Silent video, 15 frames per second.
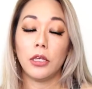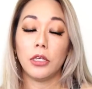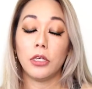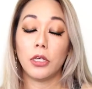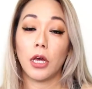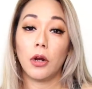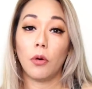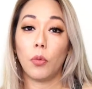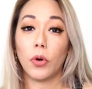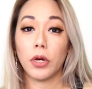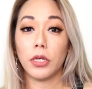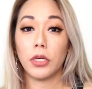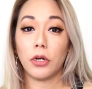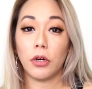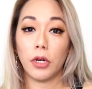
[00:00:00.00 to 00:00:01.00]
you gotta work
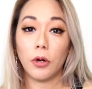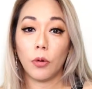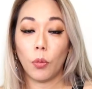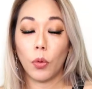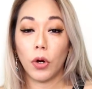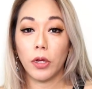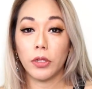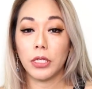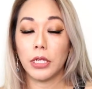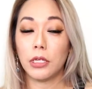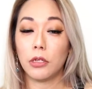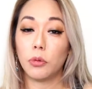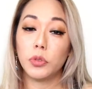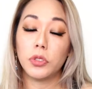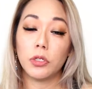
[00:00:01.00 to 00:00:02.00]
in your inner world, and
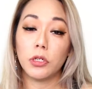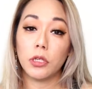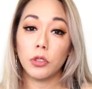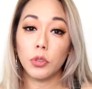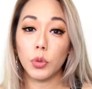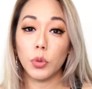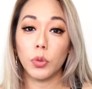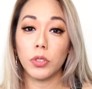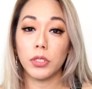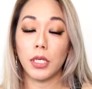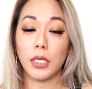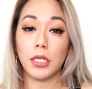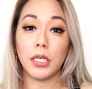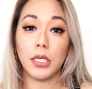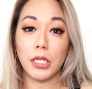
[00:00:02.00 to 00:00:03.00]
those are the tools
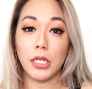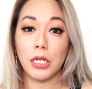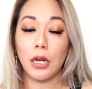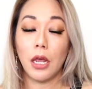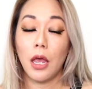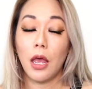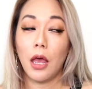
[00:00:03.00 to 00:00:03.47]
that you need.